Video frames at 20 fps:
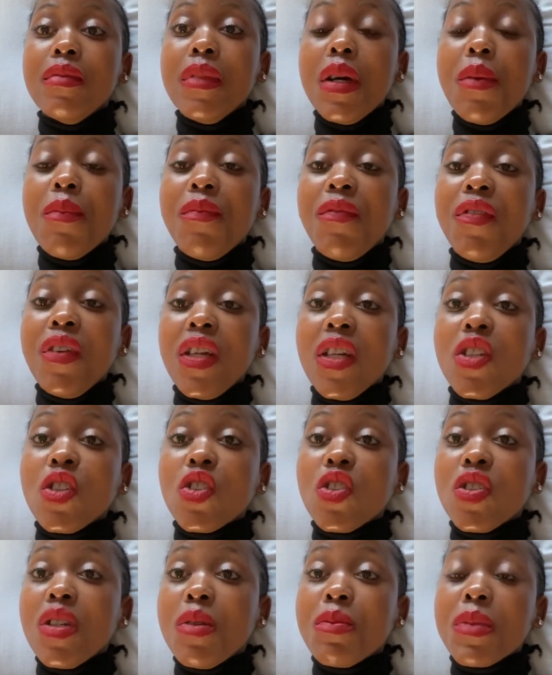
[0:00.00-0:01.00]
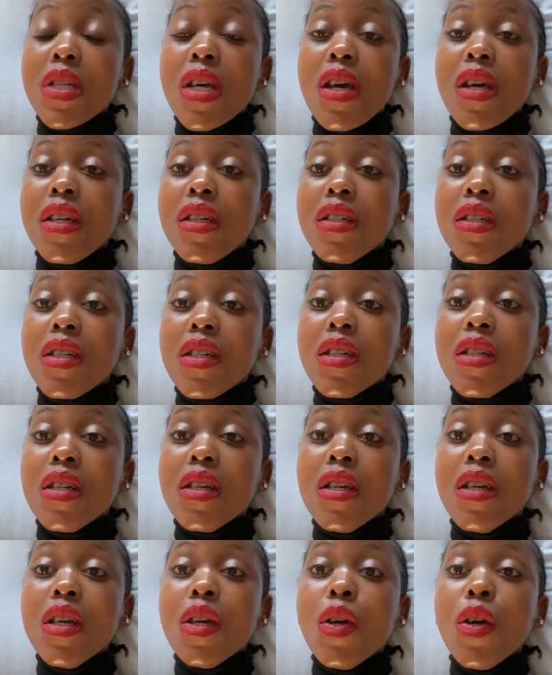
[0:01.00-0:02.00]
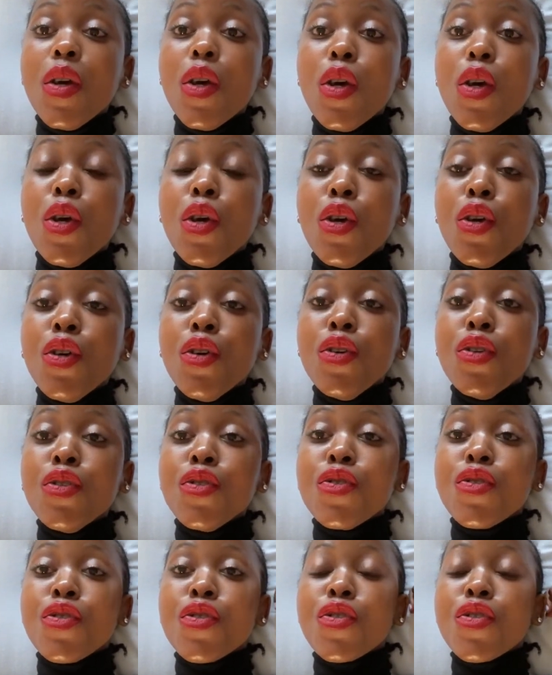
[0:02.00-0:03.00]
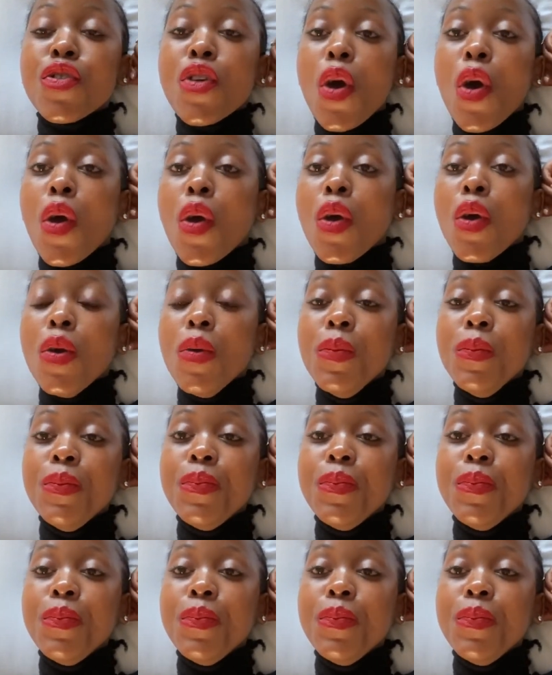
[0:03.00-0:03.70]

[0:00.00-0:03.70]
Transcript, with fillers: I'm finished. I'm tired. So,